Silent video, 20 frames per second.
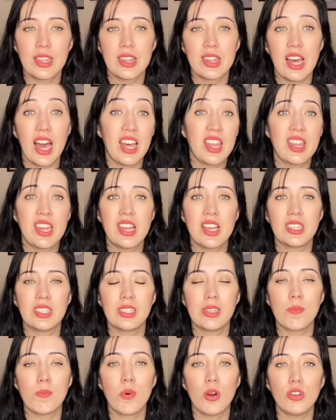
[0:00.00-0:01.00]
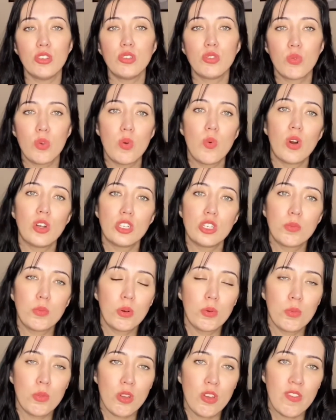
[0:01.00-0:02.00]
I think it's the most
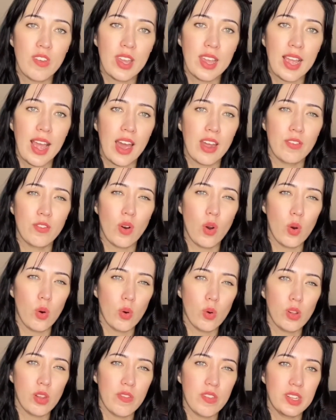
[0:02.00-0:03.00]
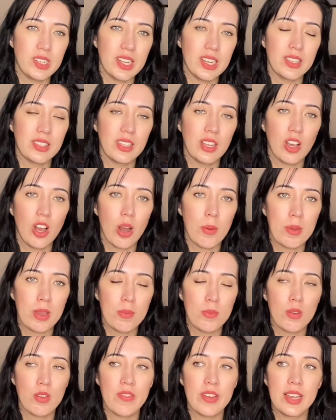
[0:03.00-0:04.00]
rewatchable movie out of all of the DC comic
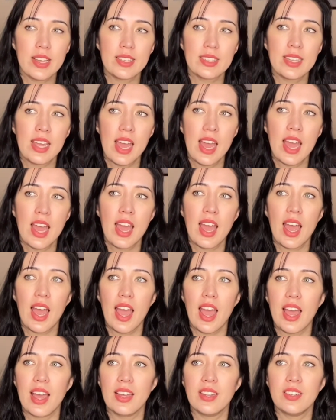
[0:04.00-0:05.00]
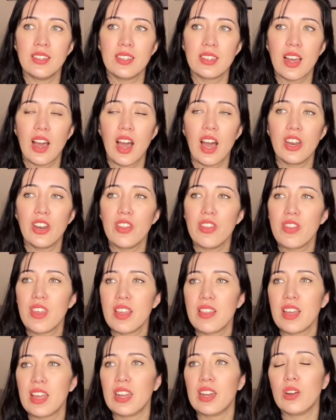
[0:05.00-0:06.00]
movies, and I don't think
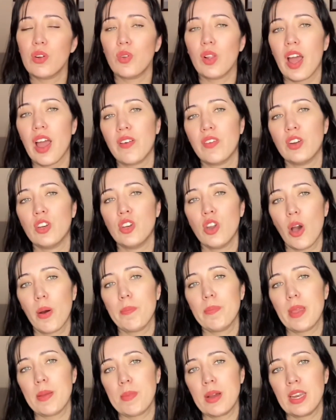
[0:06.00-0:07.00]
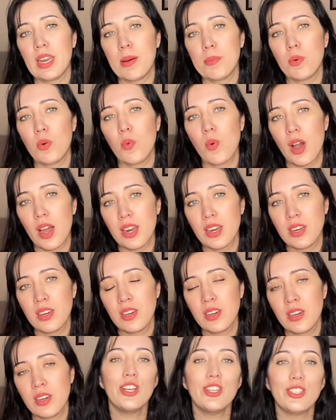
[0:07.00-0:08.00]
that it will ever not be my number 1.
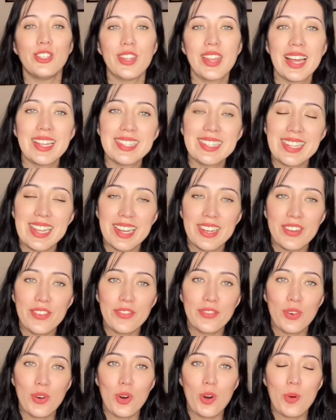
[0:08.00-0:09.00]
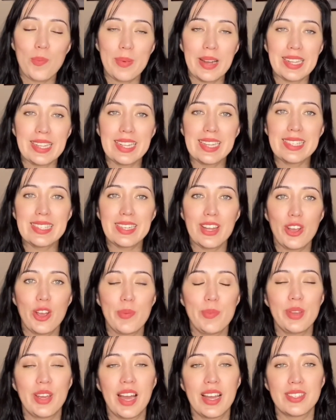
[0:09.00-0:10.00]
So that's it for my list. I hope
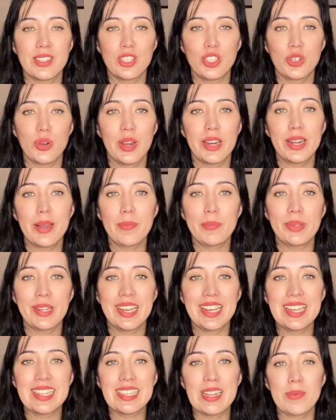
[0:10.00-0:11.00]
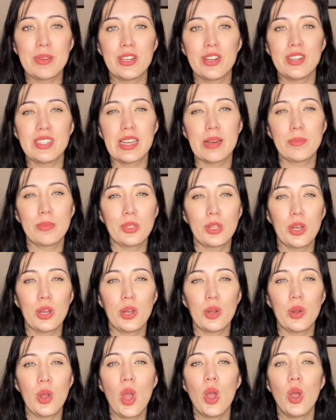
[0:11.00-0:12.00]
you guys enjoyed it. Please let me know down
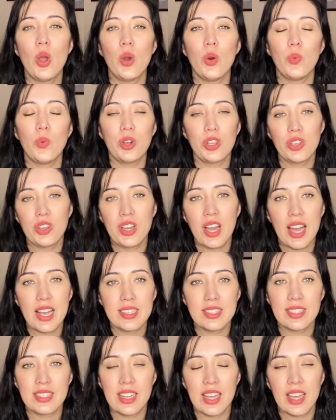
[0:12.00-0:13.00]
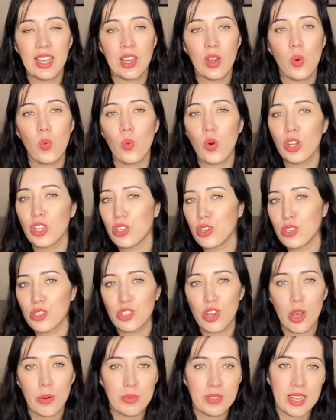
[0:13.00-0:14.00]
below what you guys think, what your
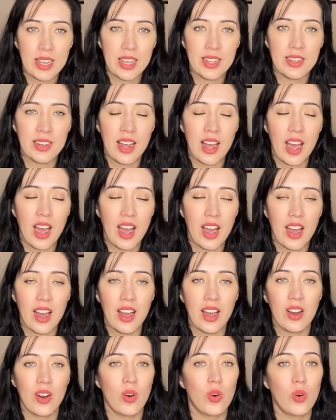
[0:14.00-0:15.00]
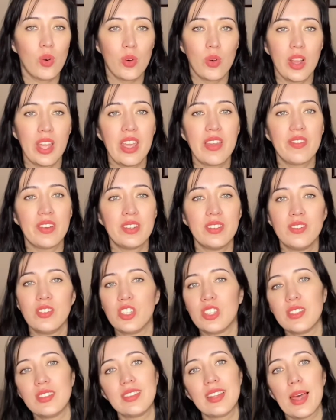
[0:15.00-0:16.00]
top 10 are, or even
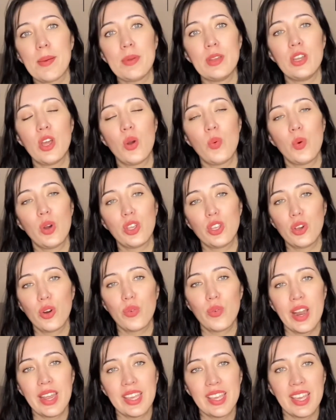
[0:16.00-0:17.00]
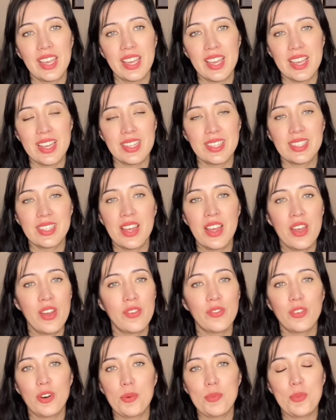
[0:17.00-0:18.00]
just let me know what your ranking is
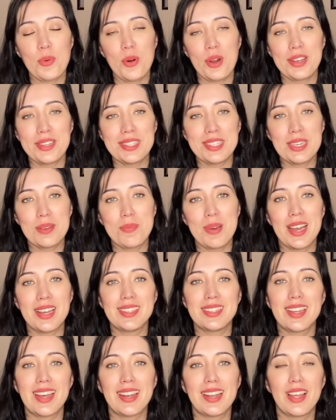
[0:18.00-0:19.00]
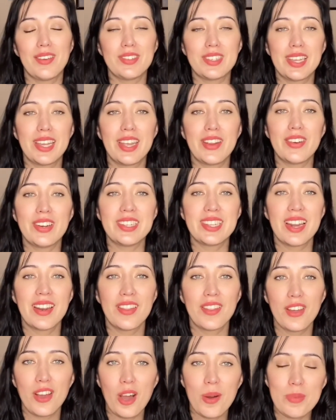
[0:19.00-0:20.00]
from worst to best. I'd love to hear it down in
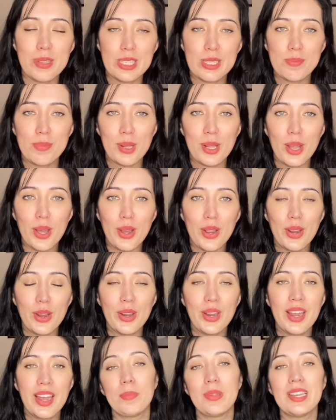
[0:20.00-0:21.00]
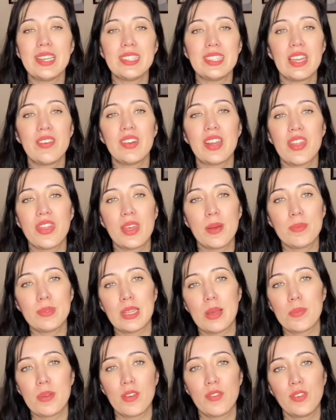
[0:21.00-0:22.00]
the comments below. Please give it a thumbs
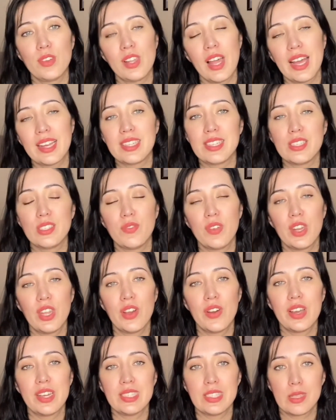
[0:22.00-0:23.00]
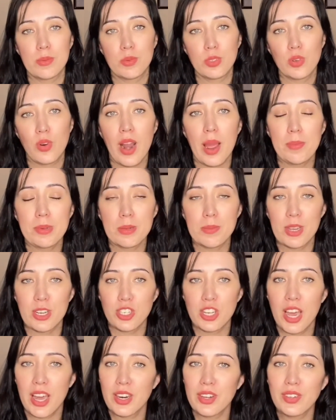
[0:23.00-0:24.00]
up if you like this video and subscribe to my
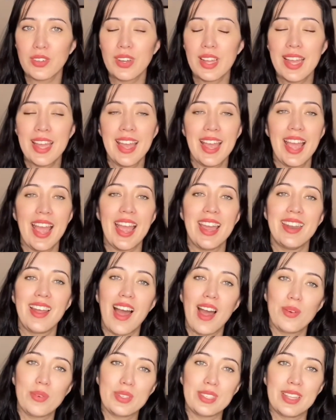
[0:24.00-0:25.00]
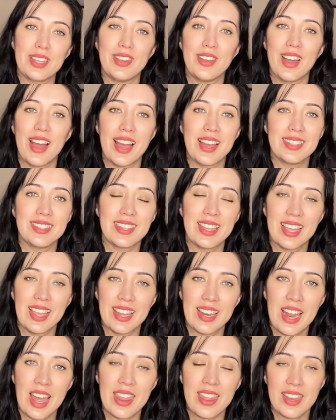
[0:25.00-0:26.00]
channel, and I will see you guys
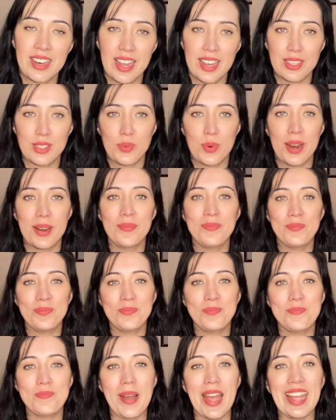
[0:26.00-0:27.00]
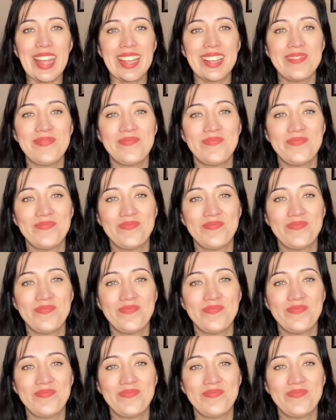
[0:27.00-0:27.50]
in the next one. Bye.